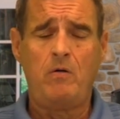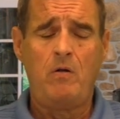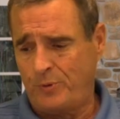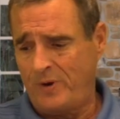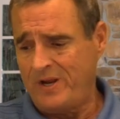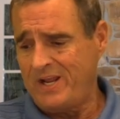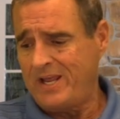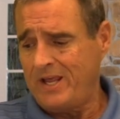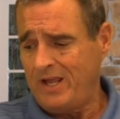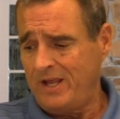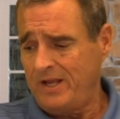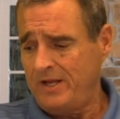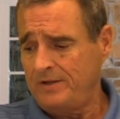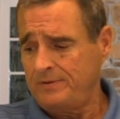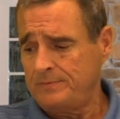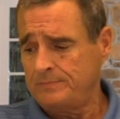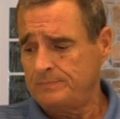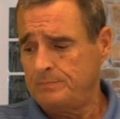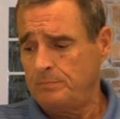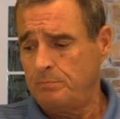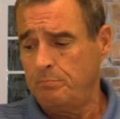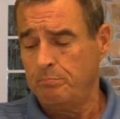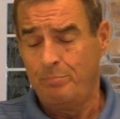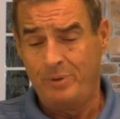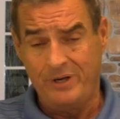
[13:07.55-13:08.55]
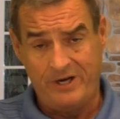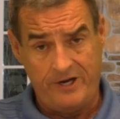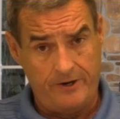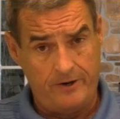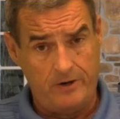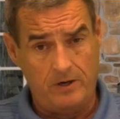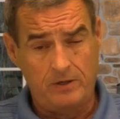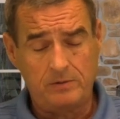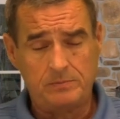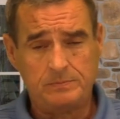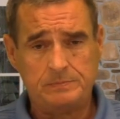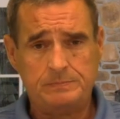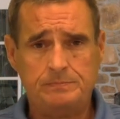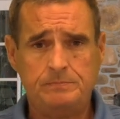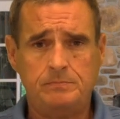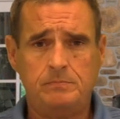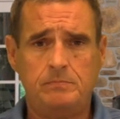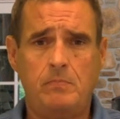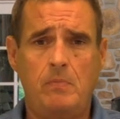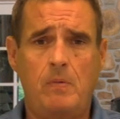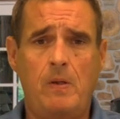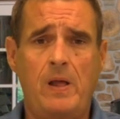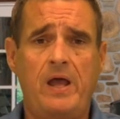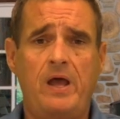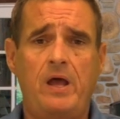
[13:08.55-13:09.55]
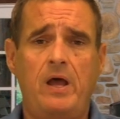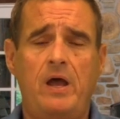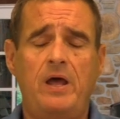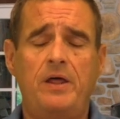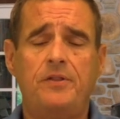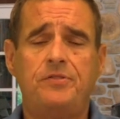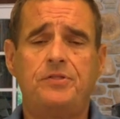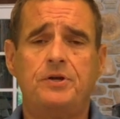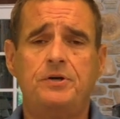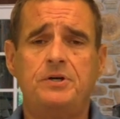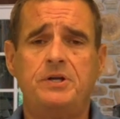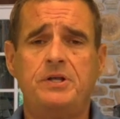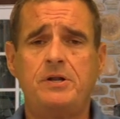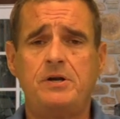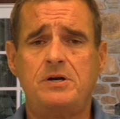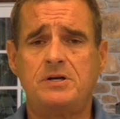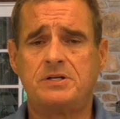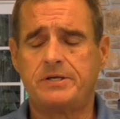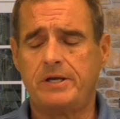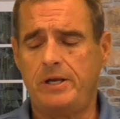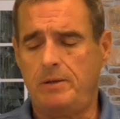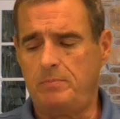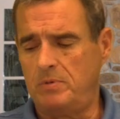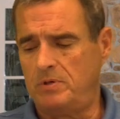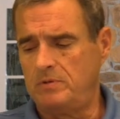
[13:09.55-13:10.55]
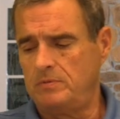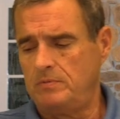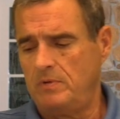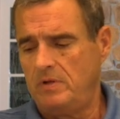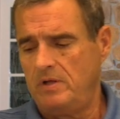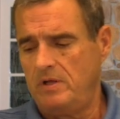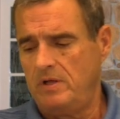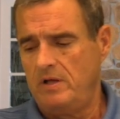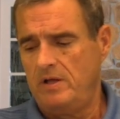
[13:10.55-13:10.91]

drinking beer at, at their dinner table.